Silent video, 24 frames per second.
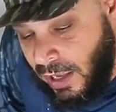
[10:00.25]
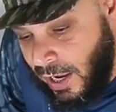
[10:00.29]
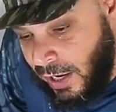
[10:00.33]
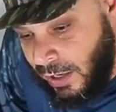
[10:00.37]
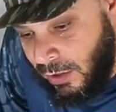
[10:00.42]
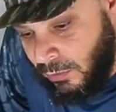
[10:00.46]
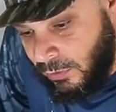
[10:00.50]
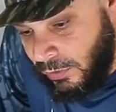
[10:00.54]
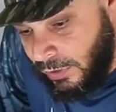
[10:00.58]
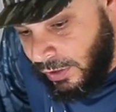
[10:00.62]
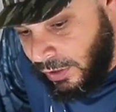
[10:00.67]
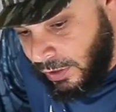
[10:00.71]
I
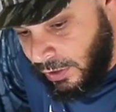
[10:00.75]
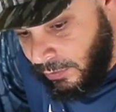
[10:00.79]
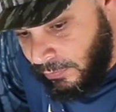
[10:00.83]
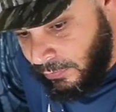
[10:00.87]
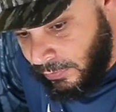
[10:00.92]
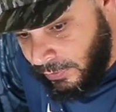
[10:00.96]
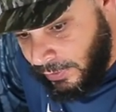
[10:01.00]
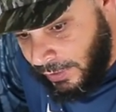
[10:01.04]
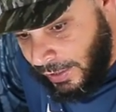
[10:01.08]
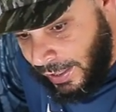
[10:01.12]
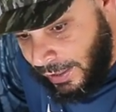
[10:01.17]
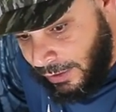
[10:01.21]
don't care
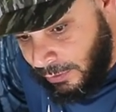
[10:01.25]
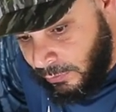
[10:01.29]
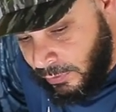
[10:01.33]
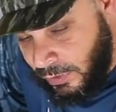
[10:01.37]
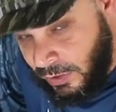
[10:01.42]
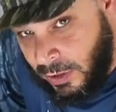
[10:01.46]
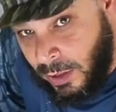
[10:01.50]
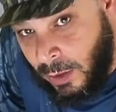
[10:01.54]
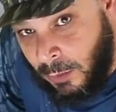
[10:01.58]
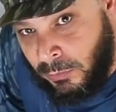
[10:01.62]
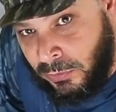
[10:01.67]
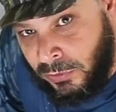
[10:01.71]
for that
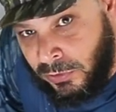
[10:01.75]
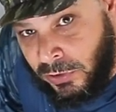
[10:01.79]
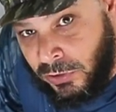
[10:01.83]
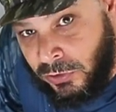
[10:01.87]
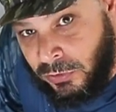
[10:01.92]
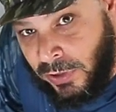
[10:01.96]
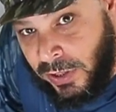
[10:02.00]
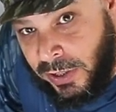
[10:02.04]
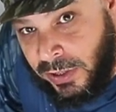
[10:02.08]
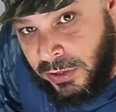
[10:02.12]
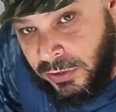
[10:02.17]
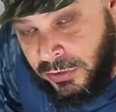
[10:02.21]
when it comes to
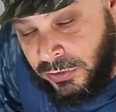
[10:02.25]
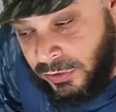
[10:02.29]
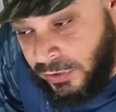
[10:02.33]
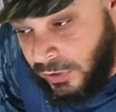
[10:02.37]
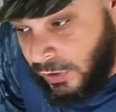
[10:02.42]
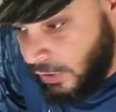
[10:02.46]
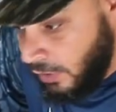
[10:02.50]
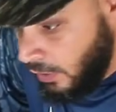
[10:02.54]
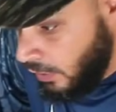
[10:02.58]
drainage.